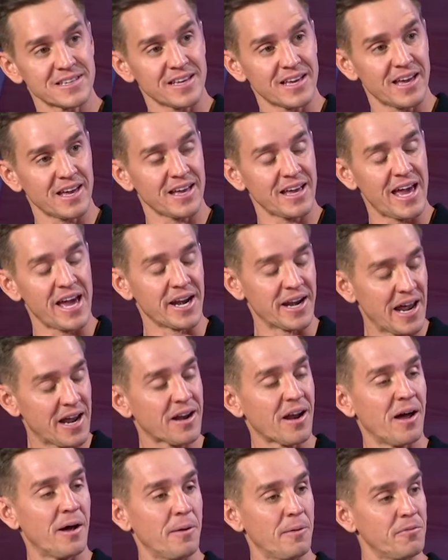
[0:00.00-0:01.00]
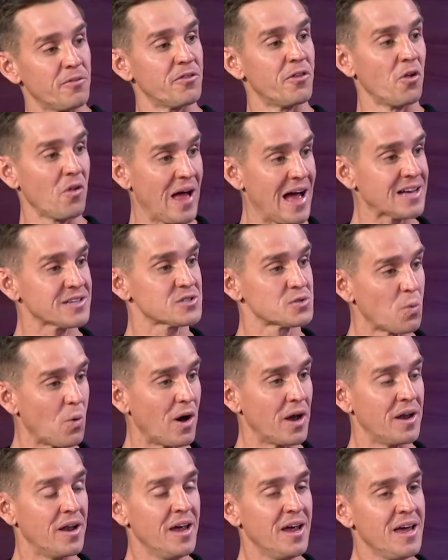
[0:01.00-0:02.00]
uh, Herrera, the last
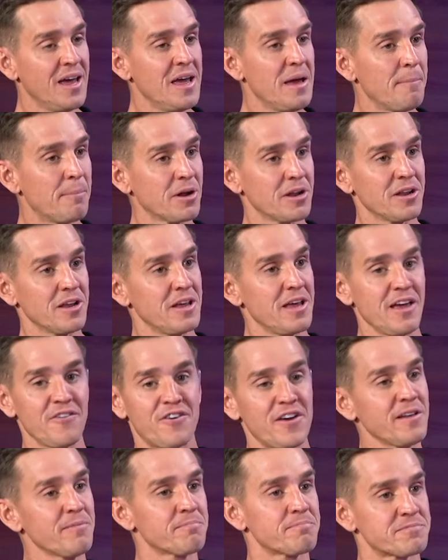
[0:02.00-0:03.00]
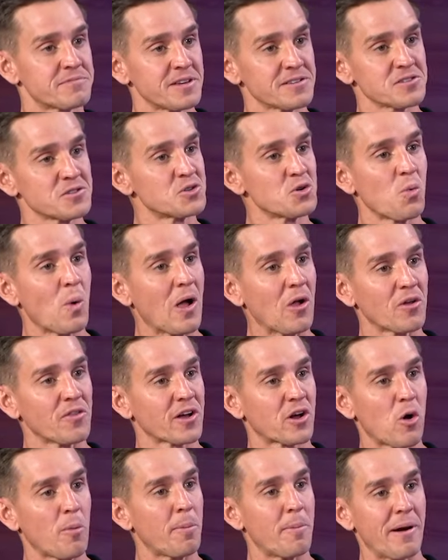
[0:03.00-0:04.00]
one. But if he doesn't do well in the
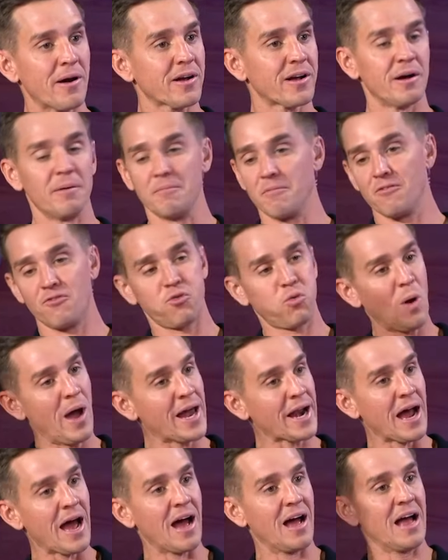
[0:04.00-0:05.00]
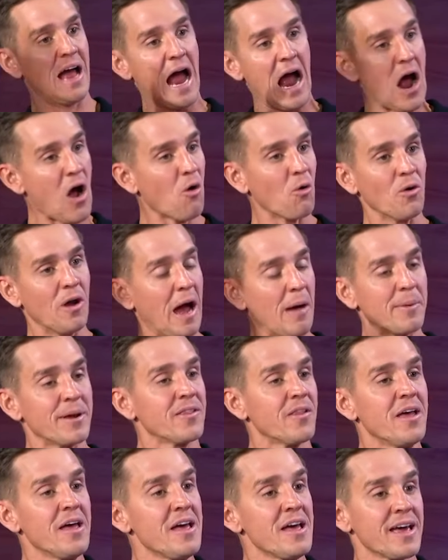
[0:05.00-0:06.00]
Copa America, fuera, fuera, fuera. out. I
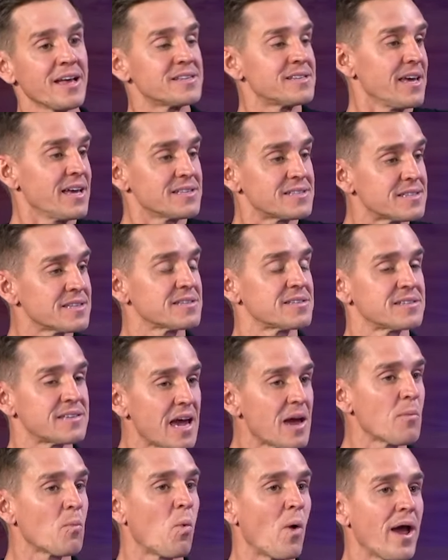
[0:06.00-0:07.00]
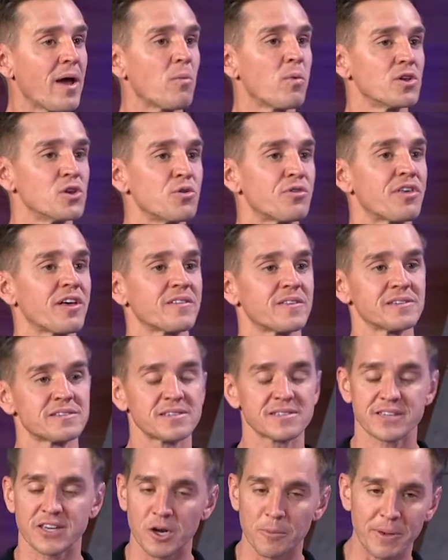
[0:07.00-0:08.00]
mean, it's, it's the same way when you think this
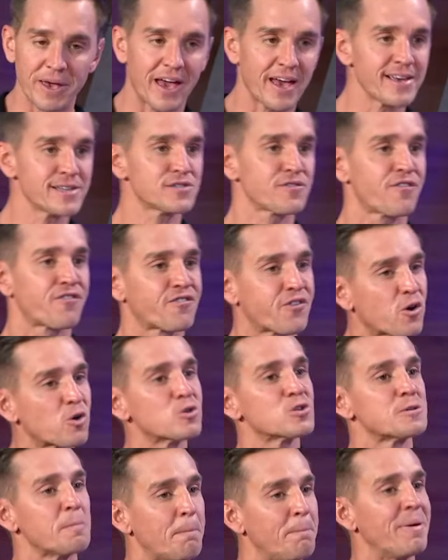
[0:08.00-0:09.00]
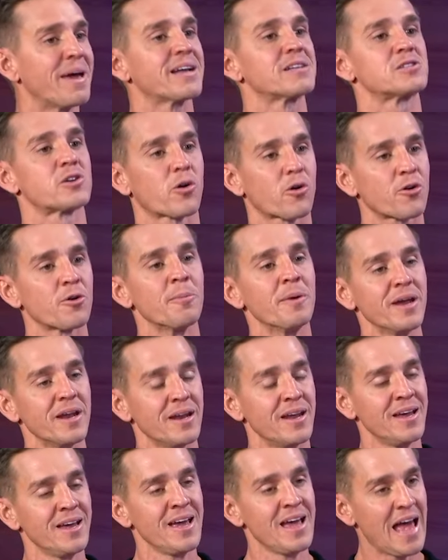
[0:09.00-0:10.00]
is going to be his first big tournament
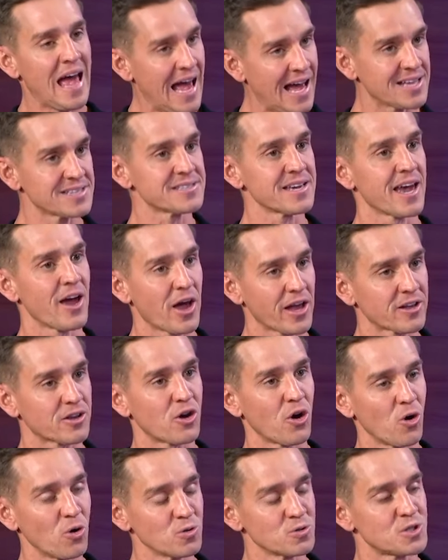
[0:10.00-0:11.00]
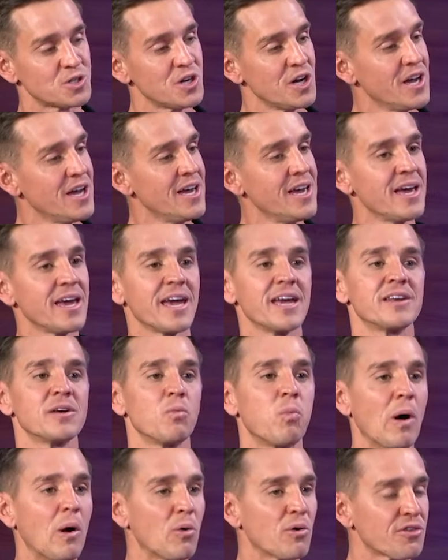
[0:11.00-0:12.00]
as a head coach. He did
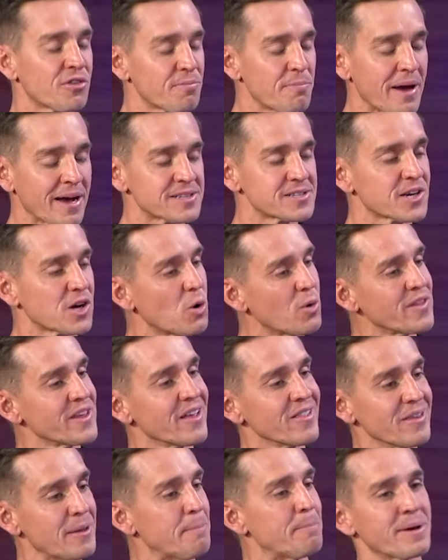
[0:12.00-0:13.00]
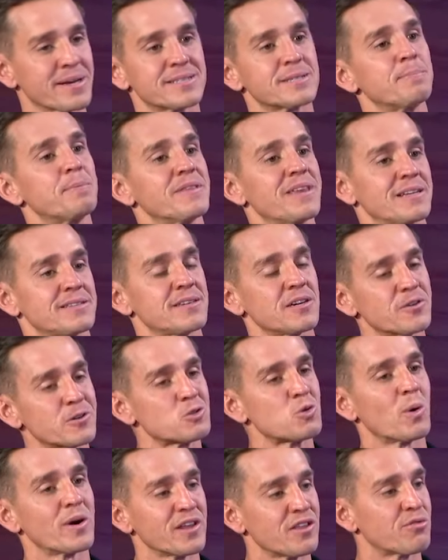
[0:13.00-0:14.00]
well with Mexico in the Olympics, but that's under
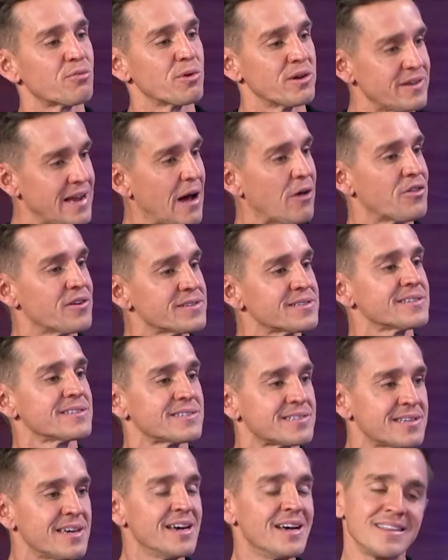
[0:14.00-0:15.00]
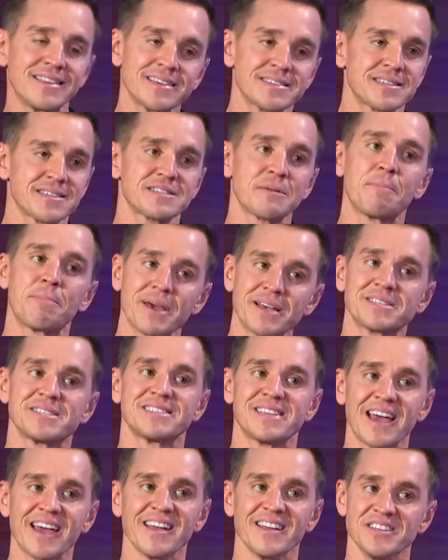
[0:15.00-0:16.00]
twenty-three. Now this is, this is the big
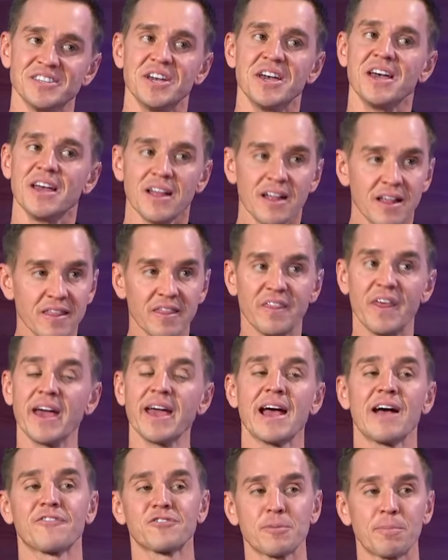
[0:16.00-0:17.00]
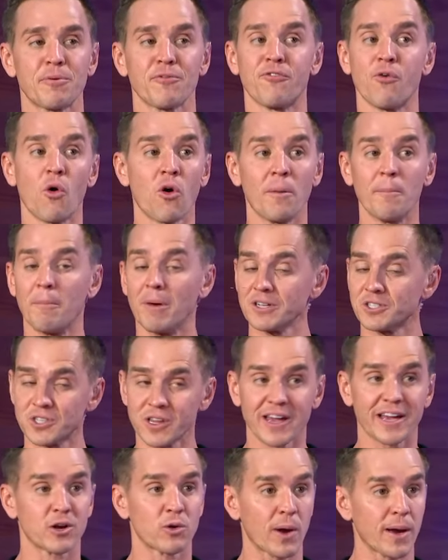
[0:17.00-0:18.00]
stage. they have to perform. Much
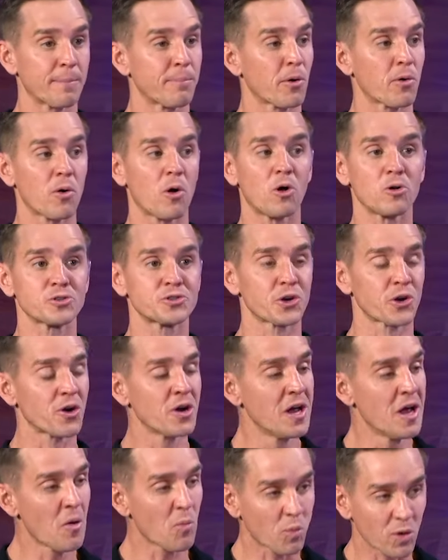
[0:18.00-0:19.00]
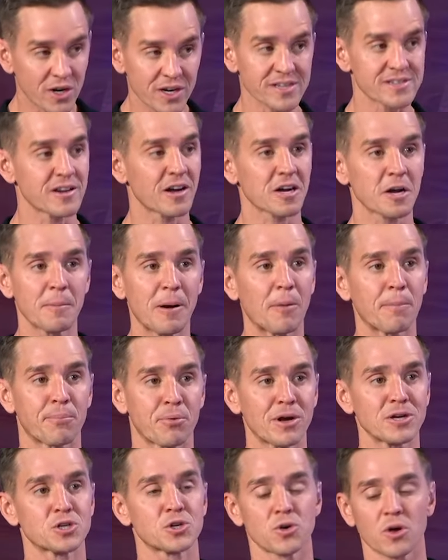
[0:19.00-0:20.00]
like Greg Berhalter, we're going to talk about
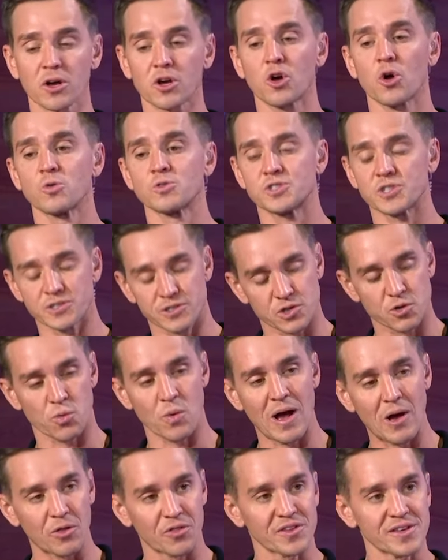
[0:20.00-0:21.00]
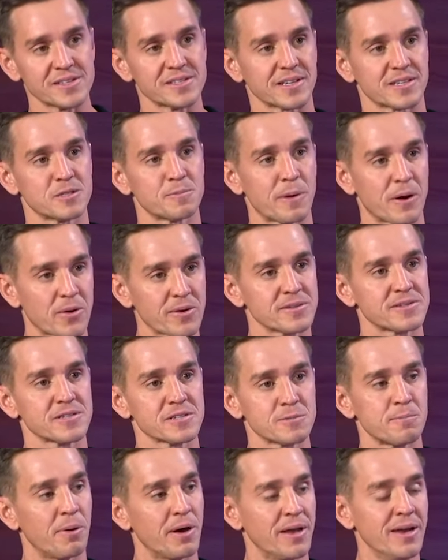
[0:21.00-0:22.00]
pressure on coaches throughout these experiences,
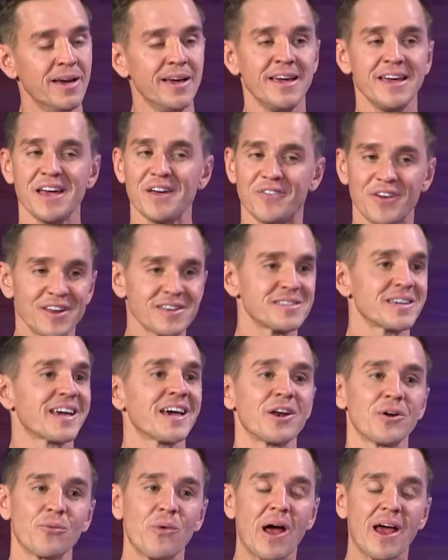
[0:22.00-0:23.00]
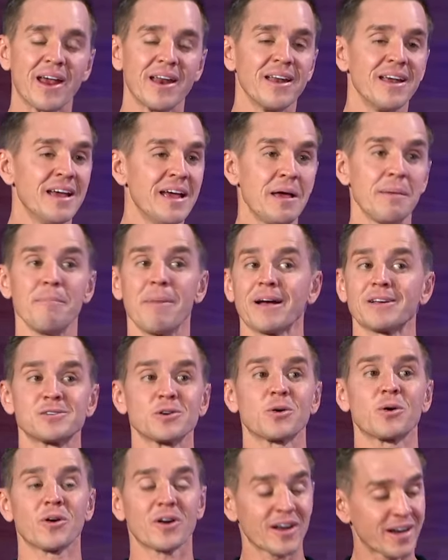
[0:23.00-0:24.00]
but if he doesn't get it right,
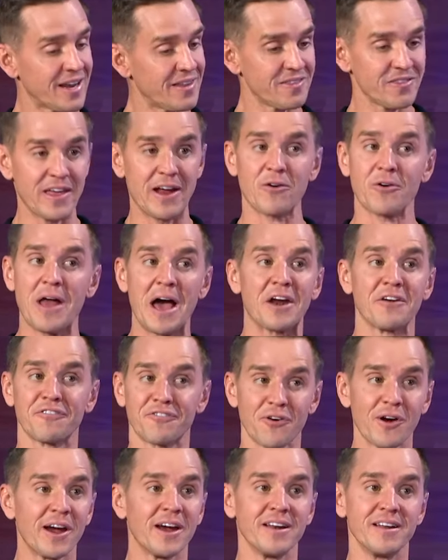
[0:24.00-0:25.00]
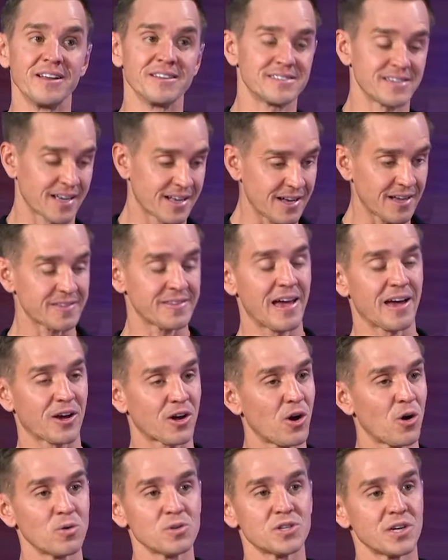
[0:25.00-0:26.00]
Mexico, they're not afraid to cut that
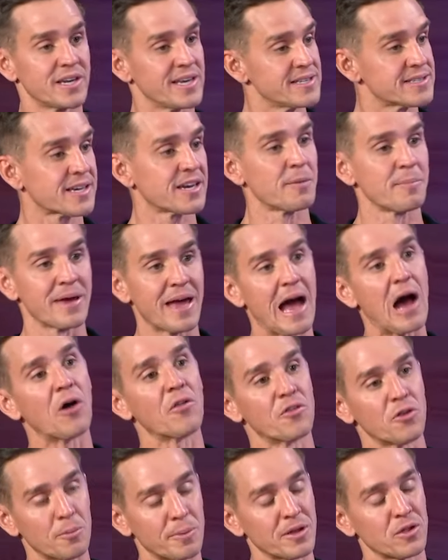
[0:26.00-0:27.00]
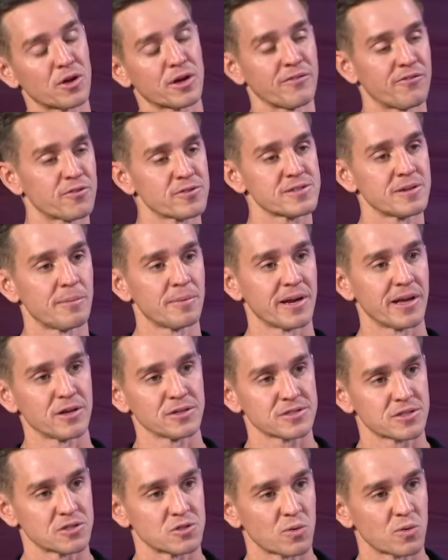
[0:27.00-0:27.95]
coach, and he's going to be out, and they'll be looking for somebody else to